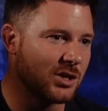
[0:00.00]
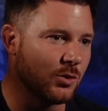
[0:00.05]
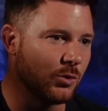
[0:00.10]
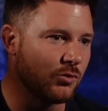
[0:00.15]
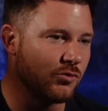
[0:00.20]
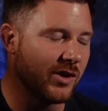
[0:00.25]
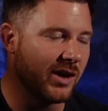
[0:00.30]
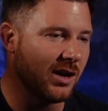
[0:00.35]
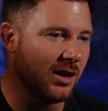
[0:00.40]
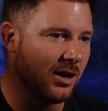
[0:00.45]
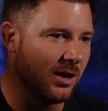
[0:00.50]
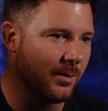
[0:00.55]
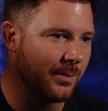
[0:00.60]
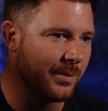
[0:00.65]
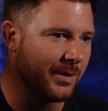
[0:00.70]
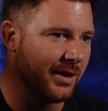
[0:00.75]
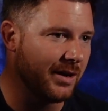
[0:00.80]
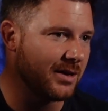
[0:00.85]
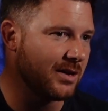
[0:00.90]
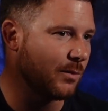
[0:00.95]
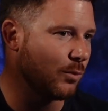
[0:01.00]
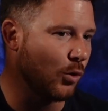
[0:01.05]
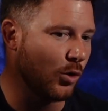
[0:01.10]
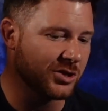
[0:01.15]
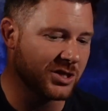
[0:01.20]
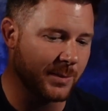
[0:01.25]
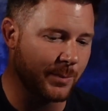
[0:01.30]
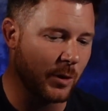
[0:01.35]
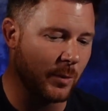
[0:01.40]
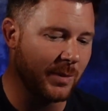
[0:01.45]
those rent up? What's
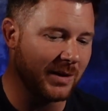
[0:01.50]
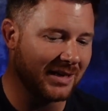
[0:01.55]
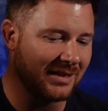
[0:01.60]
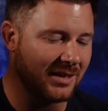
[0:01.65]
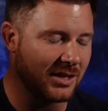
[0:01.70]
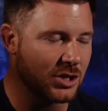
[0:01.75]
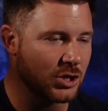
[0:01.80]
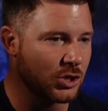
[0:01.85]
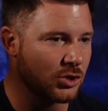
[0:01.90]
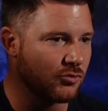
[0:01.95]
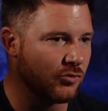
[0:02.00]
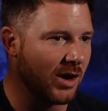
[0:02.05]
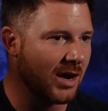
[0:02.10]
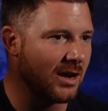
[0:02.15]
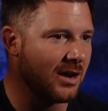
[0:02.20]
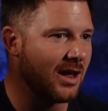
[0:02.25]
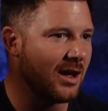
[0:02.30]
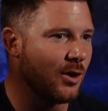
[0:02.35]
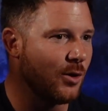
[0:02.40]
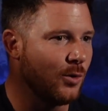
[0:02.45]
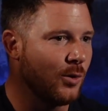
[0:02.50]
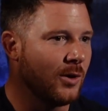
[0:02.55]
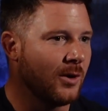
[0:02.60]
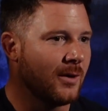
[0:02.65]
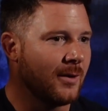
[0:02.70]
the property conditions right now?